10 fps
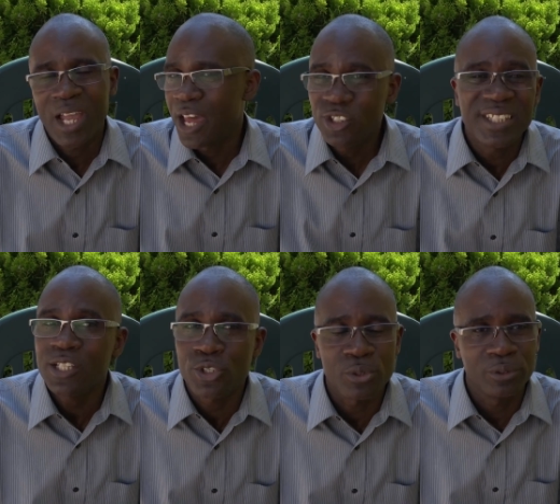I don't
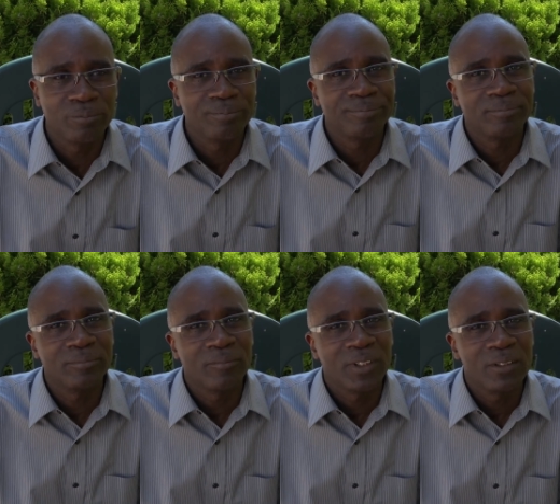think so.
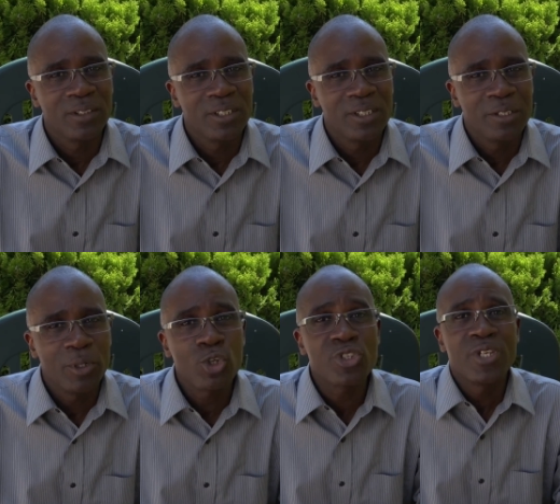
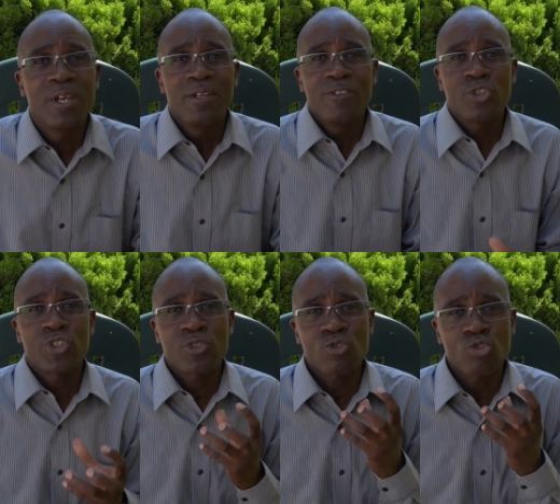Because
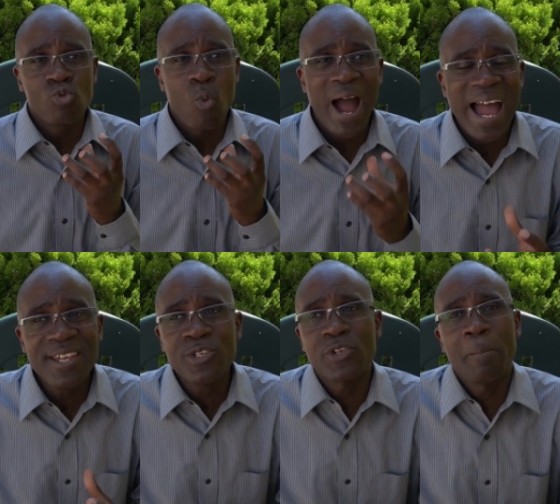why
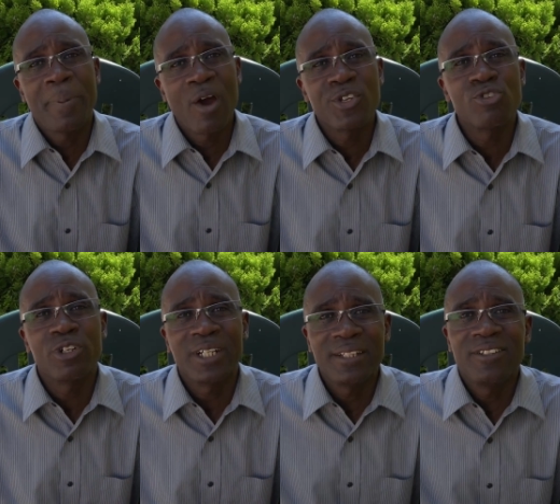some parents
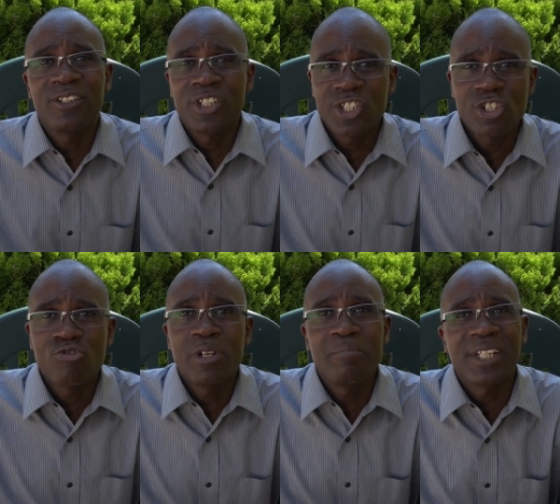don't let their
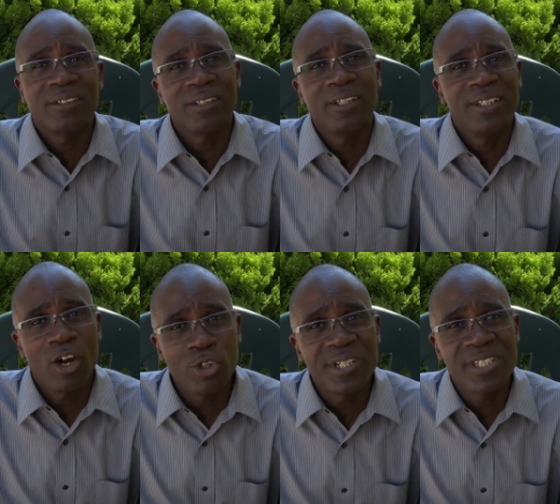children make their
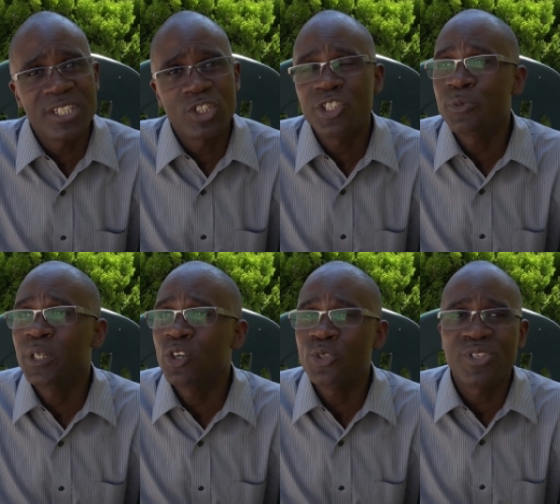own decision is
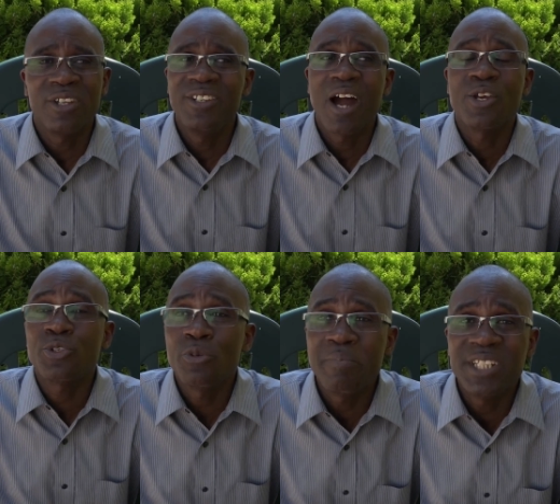because there are
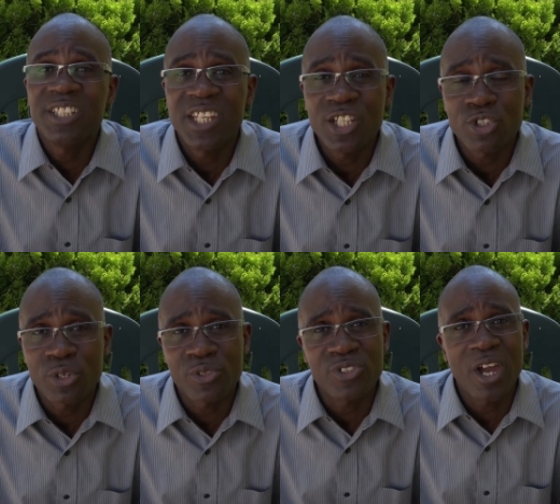so many
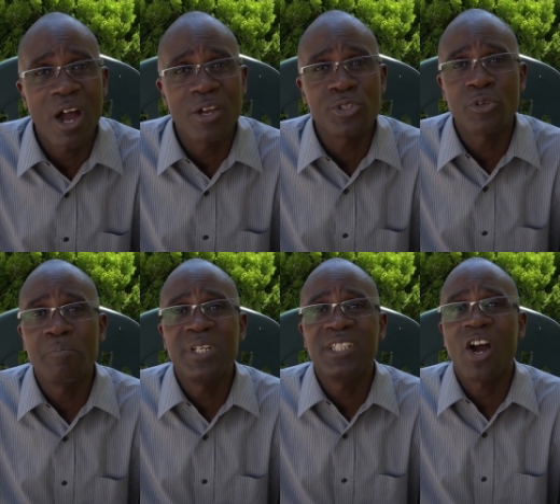dangers, there are so
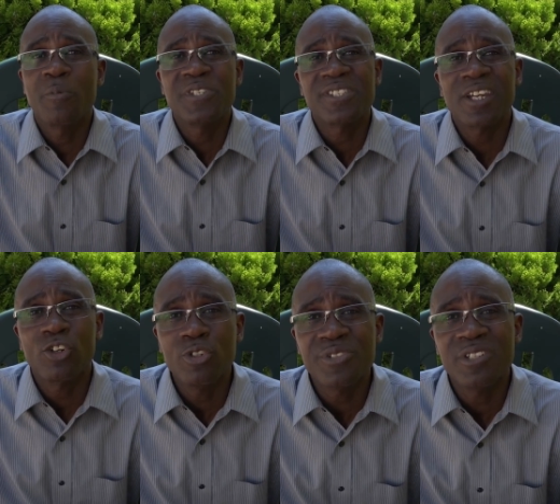many
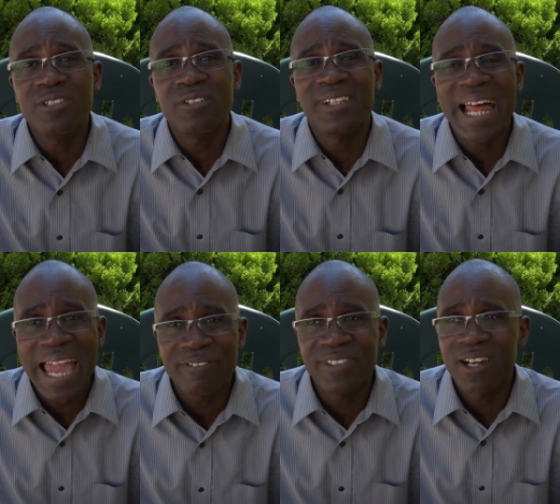obstacles in
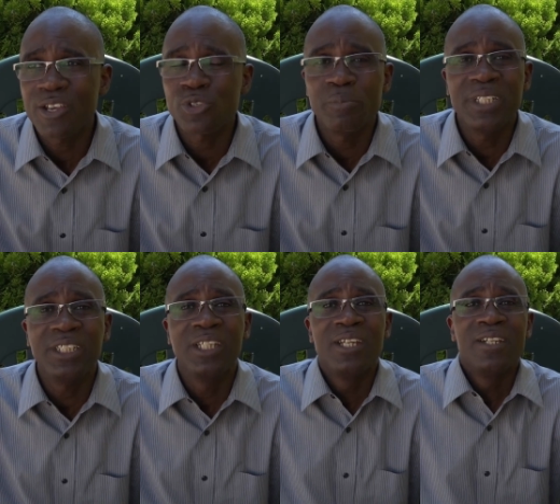life, there are so
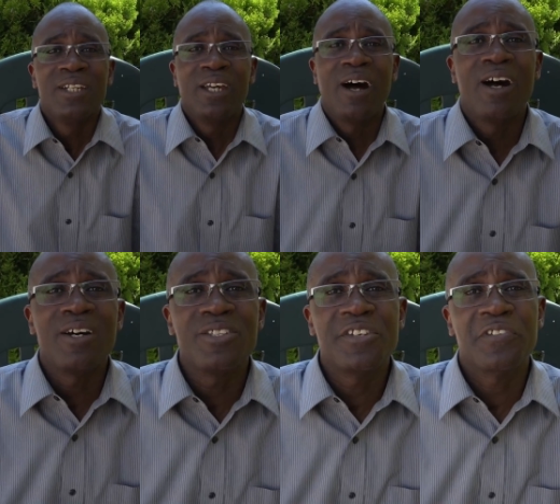many
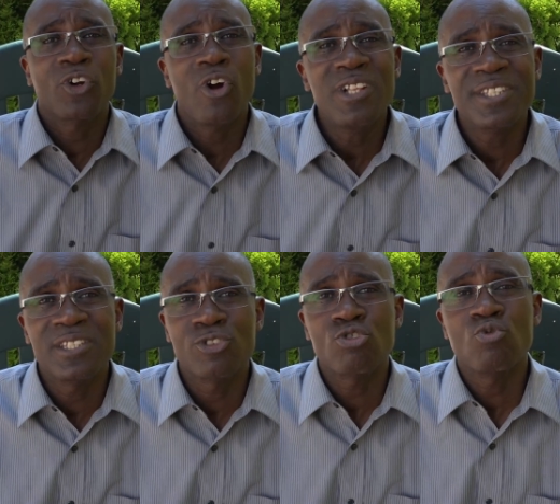
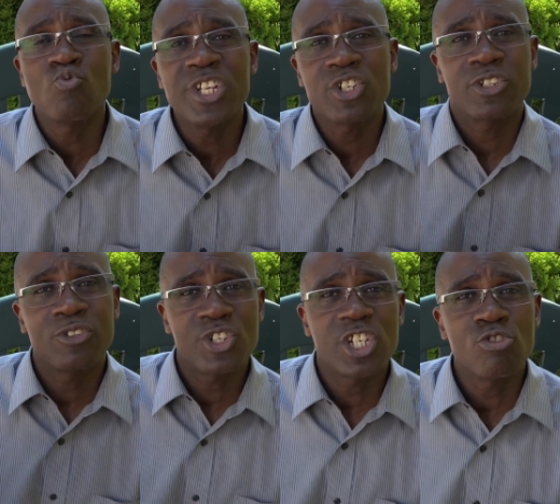difficulties to which
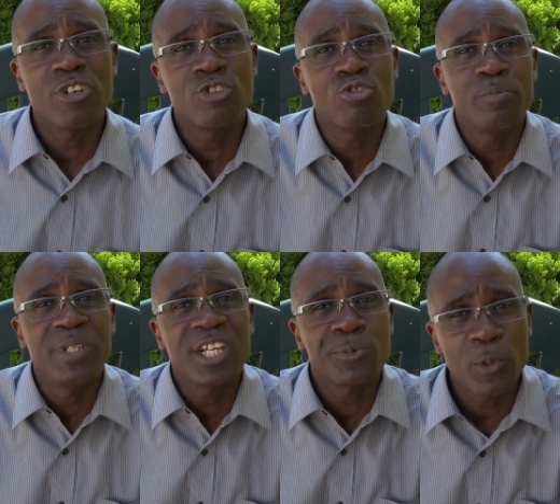the children should
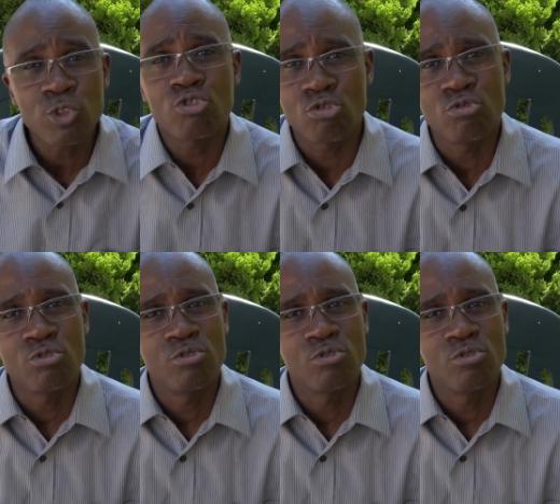be exposed to.